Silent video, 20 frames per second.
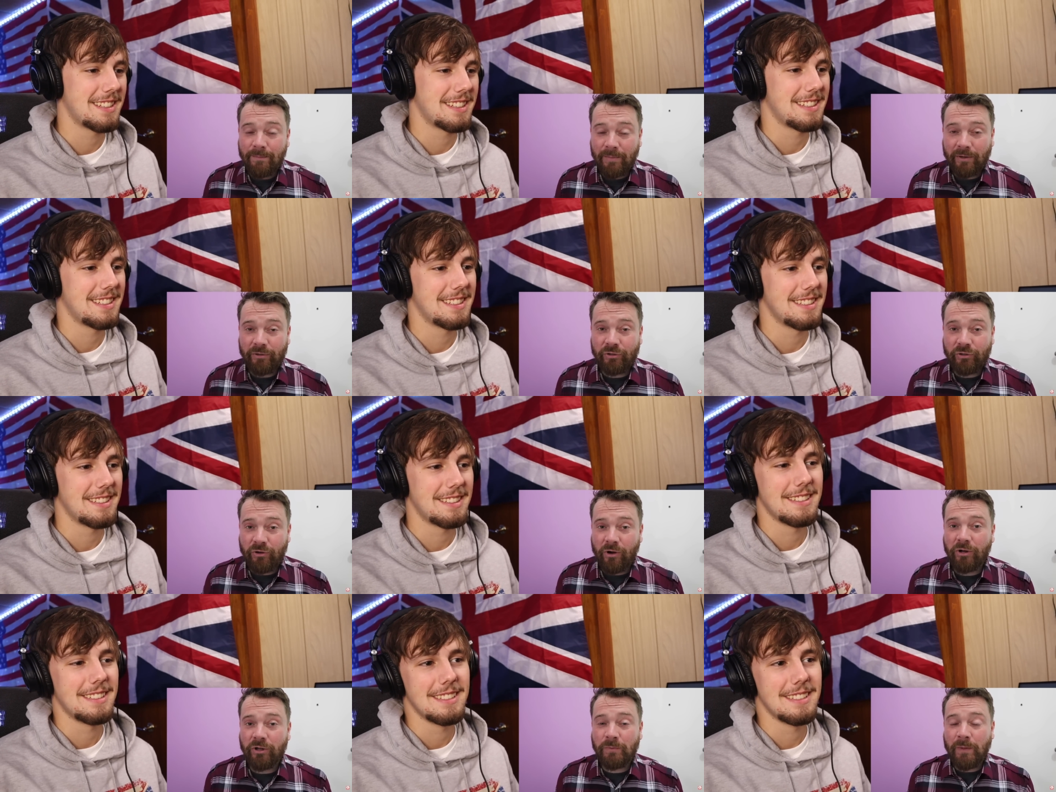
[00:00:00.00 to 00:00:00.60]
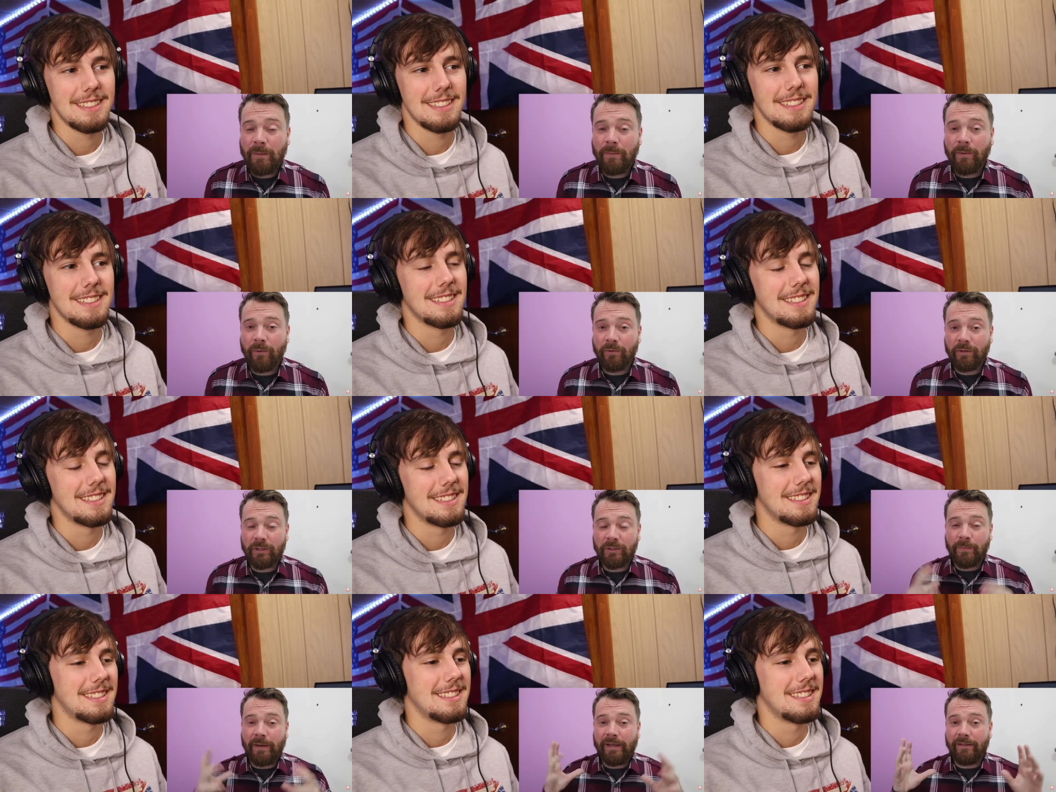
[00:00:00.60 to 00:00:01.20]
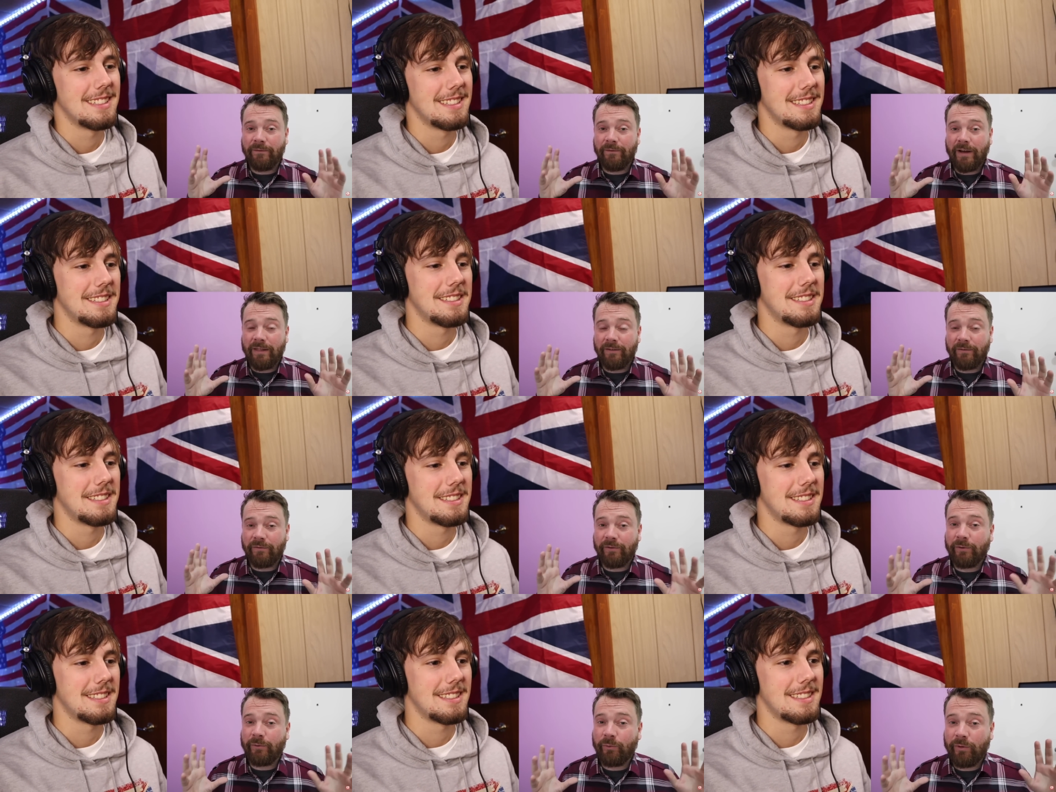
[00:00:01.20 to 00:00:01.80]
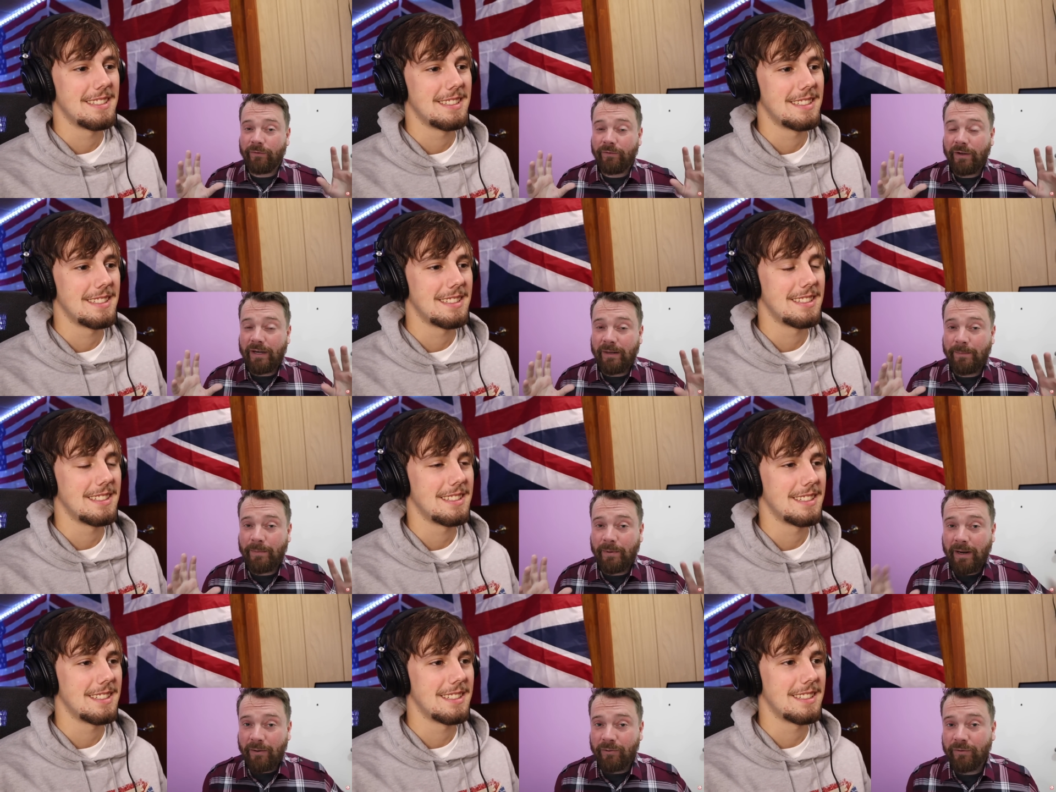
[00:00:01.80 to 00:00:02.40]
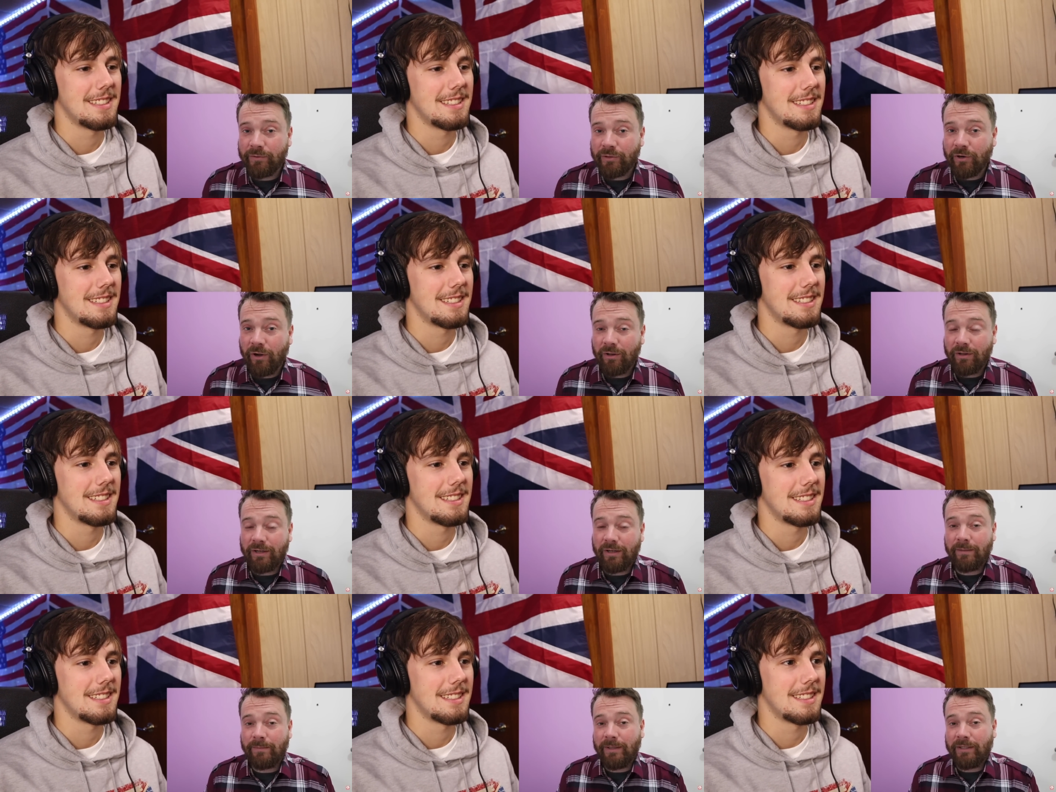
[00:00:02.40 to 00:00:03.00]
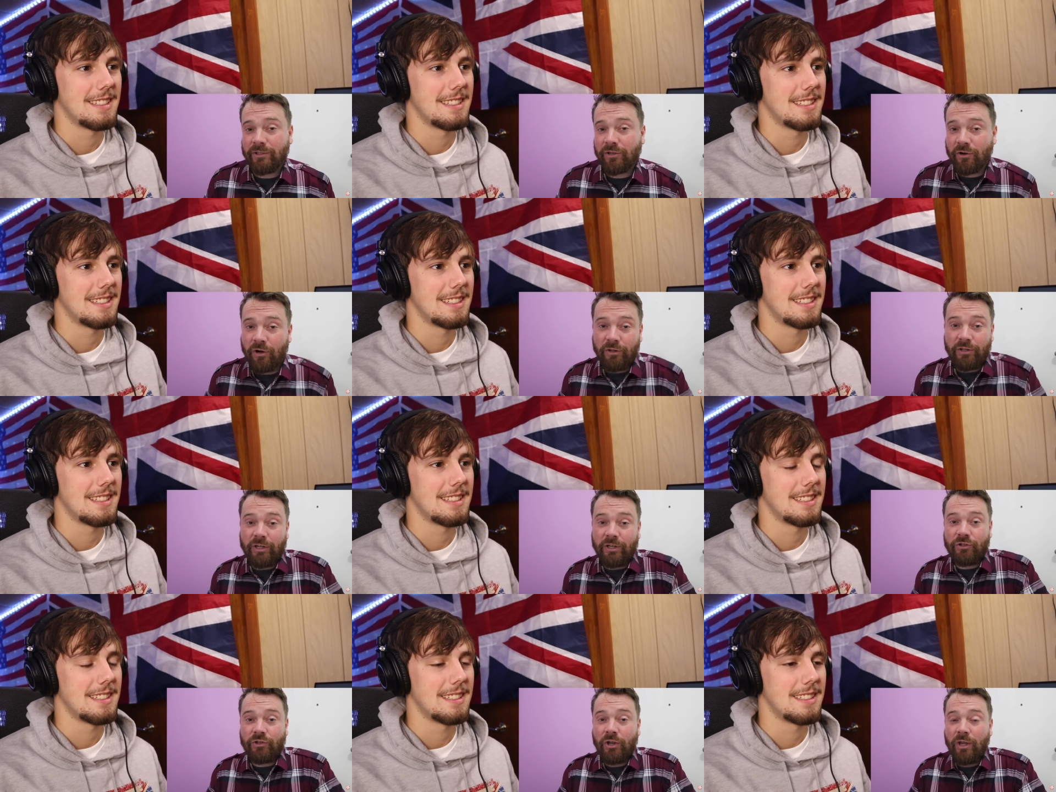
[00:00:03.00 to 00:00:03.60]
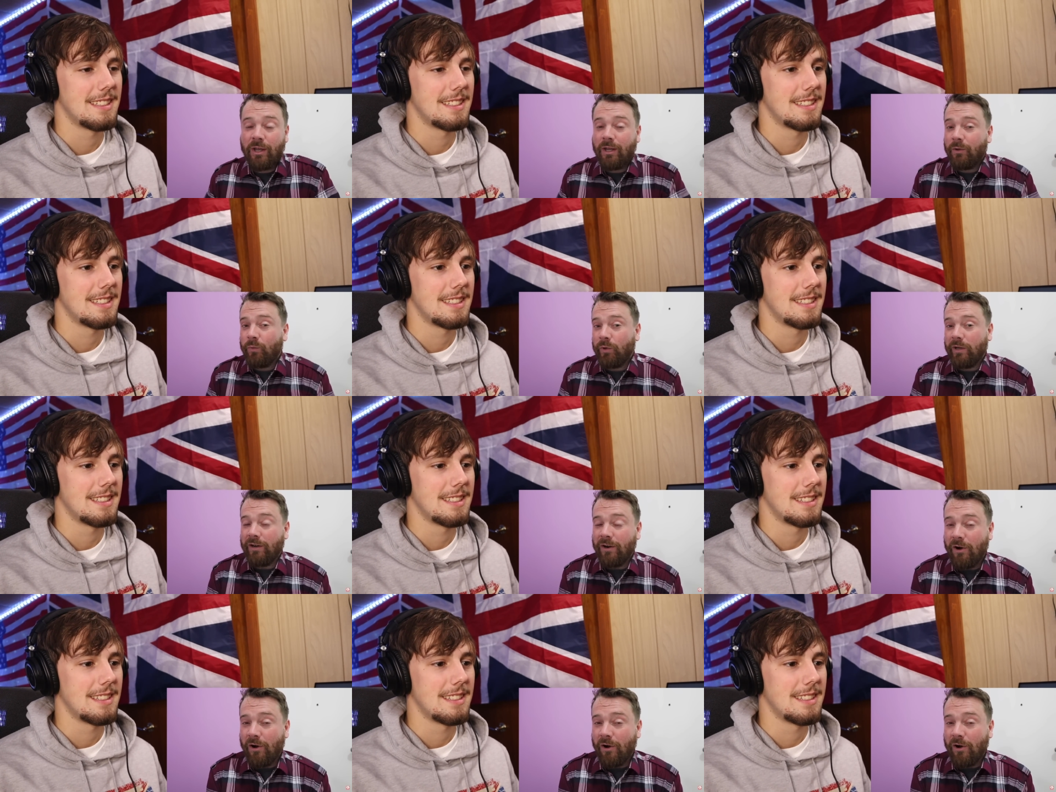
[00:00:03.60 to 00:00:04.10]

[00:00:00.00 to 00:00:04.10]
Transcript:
Speaker 1: Because Scottish people, despite the fact that we're very proud of Scotland and being Scottish, we are